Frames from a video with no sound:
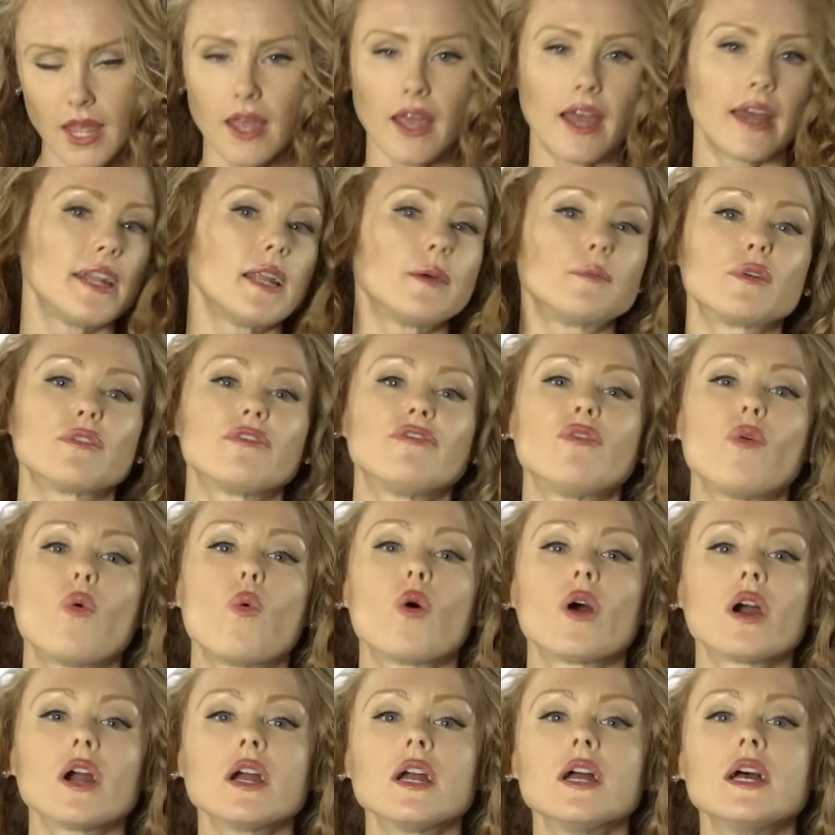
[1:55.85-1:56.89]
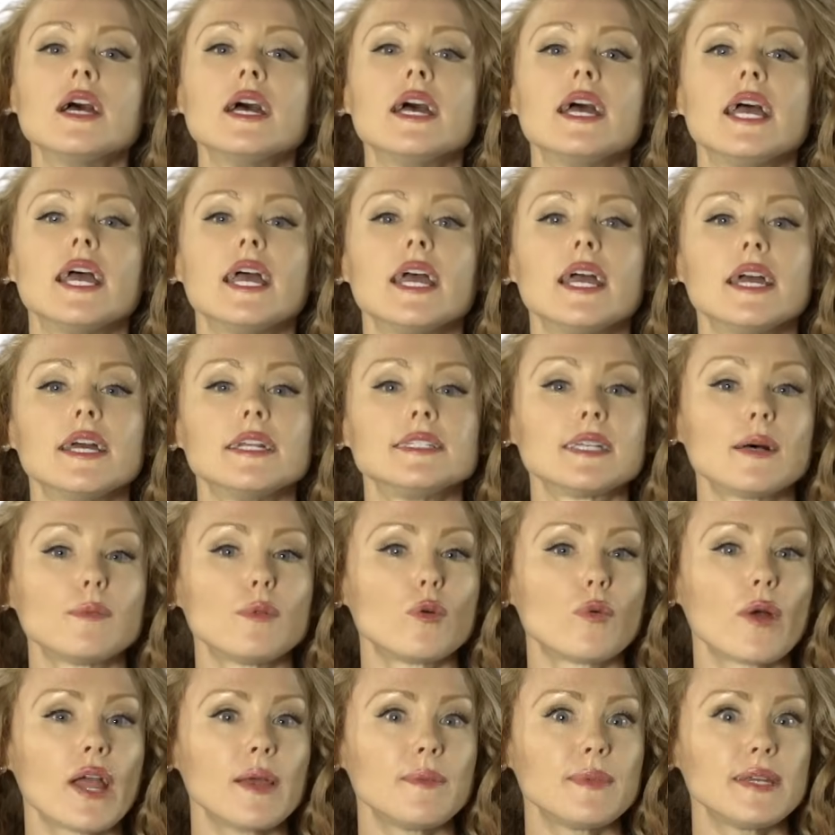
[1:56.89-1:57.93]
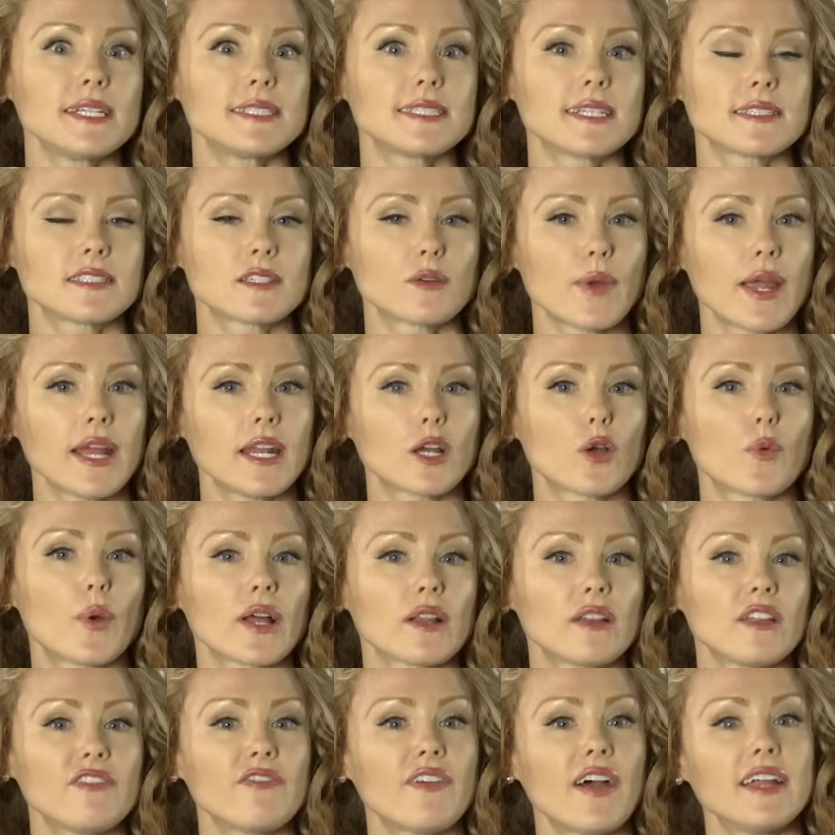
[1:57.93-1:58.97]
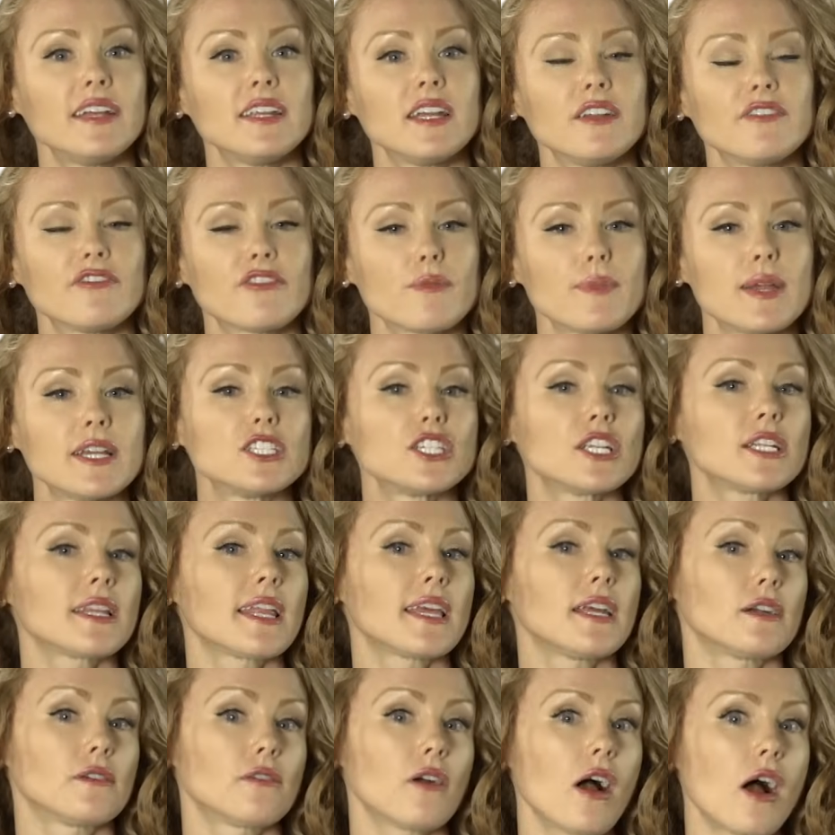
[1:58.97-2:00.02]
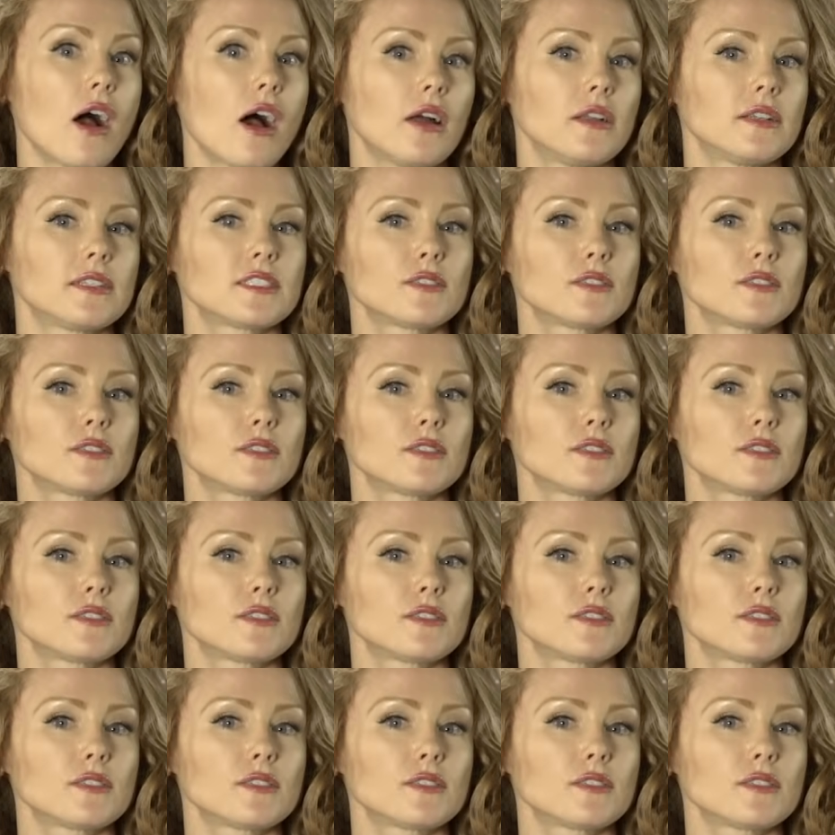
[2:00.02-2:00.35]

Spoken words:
And number 4, it double whammies as a way to quickly find information later on.